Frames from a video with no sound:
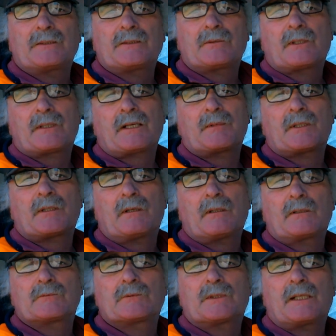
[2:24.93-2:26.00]
Do you want to come
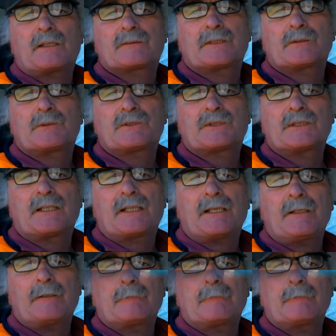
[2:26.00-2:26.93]
along and we'll go and see what's in it, eh?